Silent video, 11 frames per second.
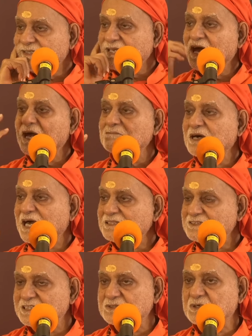Kya
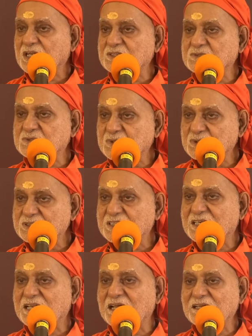baat hai thoda
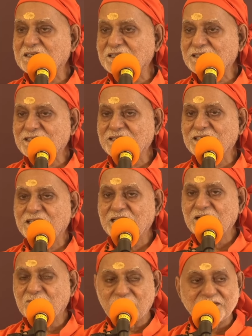sochiye na.
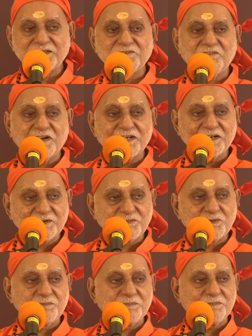What a
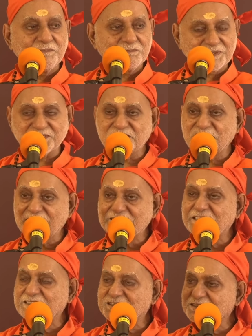wonderful
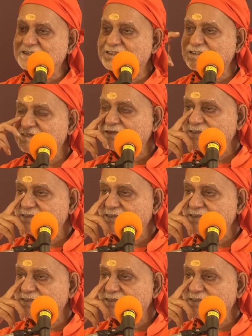presentation is this.